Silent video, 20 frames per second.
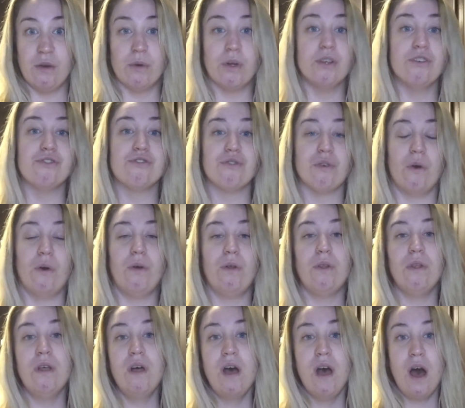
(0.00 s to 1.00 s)

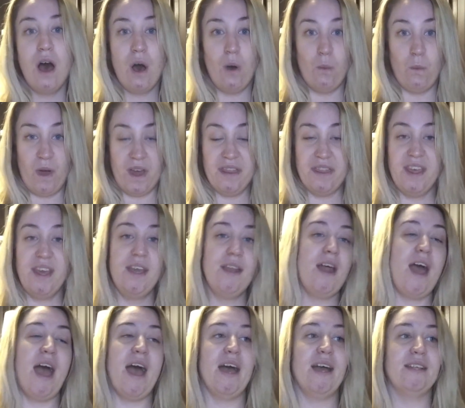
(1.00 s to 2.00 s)
control with
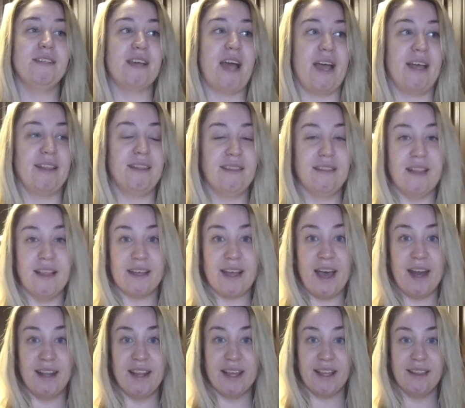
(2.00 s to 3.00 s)
it, and I
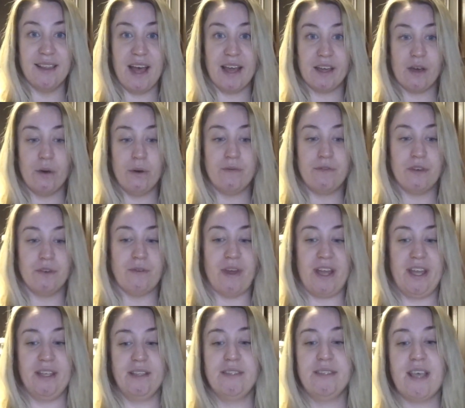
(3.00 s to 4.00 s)
kind of let go of the
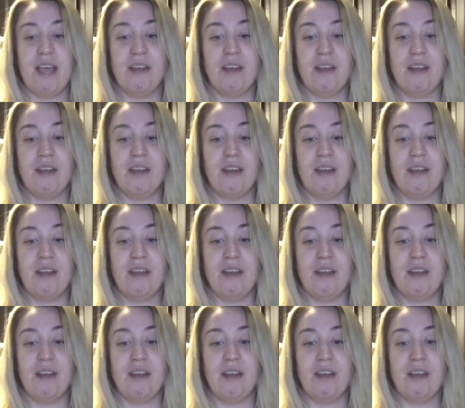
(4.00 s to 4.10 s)
reins.